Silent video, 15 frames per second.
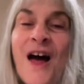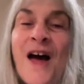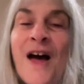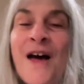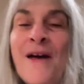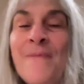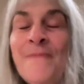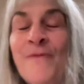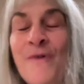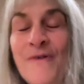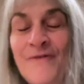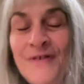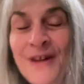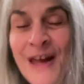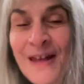I'm
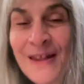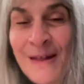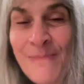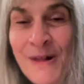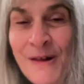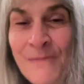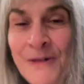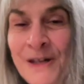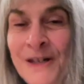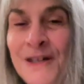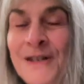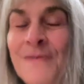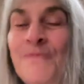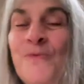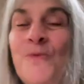Reverend Ali Bierman,
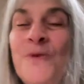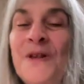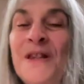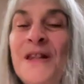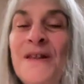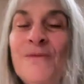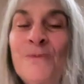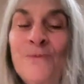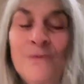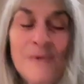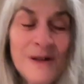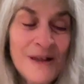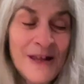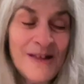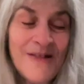and I'm really,
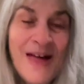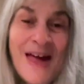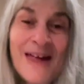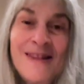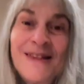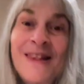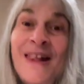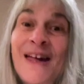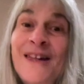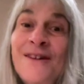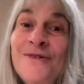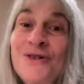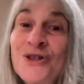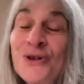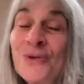really glad that
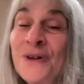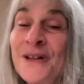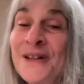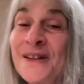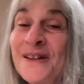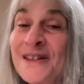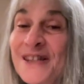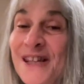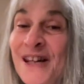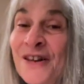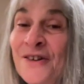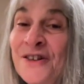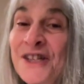you joined us here